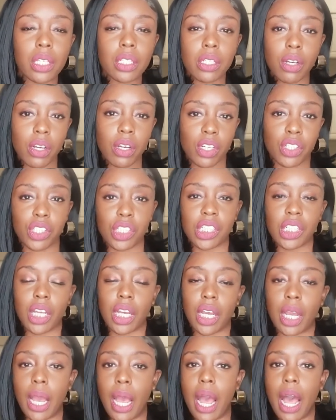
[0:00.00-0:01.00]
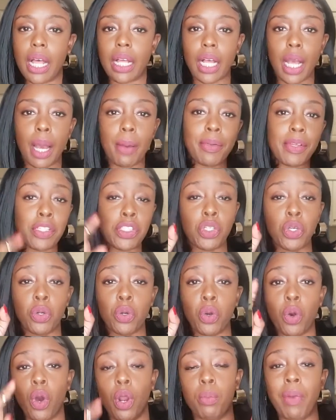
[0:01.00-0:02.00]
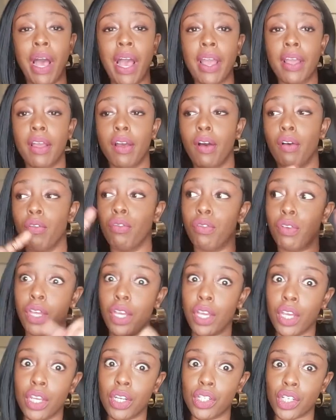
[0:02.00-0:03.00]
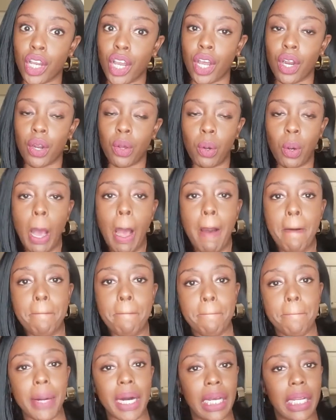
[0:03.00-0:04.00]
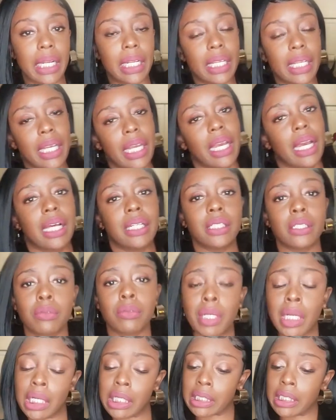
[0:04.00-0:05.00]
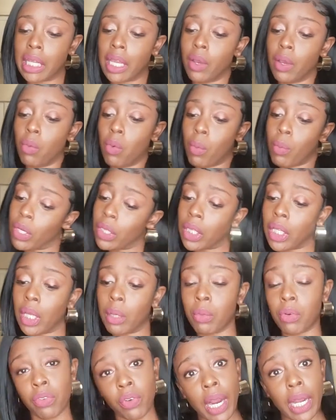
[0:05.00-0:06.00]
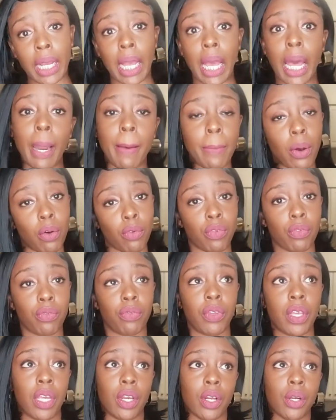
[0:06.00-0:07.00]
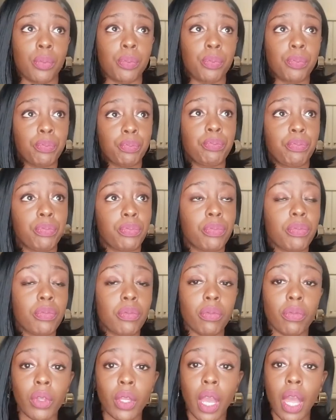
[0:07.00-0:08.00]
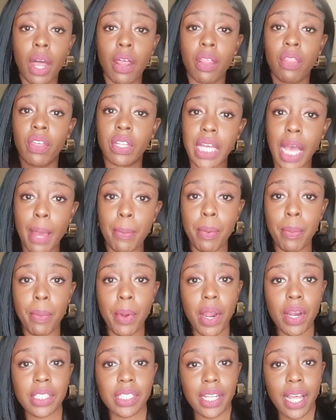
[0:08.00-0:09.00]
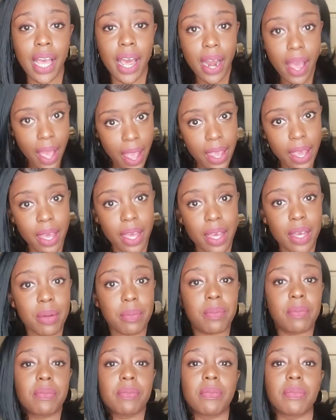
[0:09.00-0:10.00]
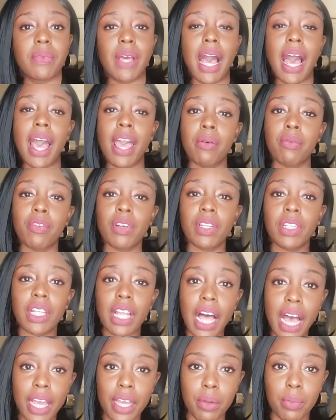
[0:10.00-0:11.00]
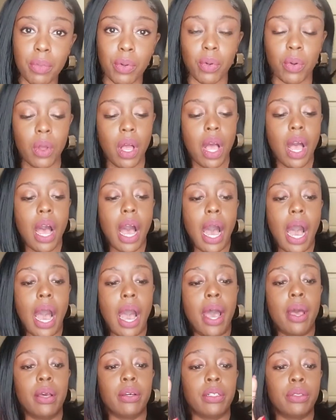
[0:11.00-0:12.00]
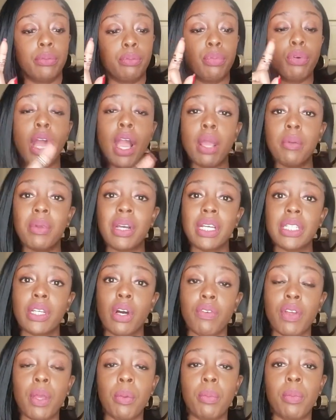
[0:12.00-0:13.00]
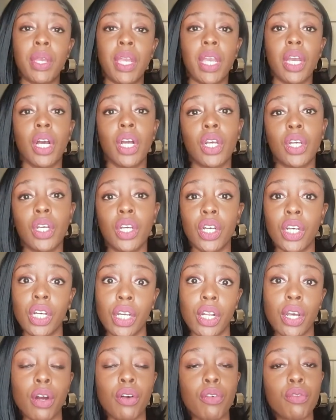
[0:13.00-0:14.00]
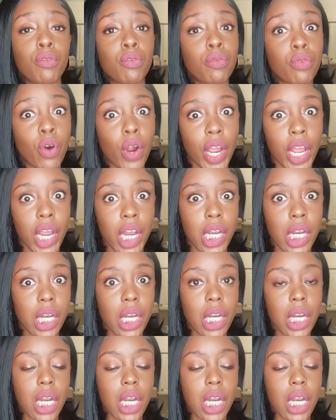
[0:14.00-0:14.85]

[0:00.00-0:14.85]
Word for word: So interesting. Coming soon on my vegan channel. But yeah, I just wanted to say one more thing before I got up off of here. The type of person that I am. I am reliable. I pride myself in being a good friend.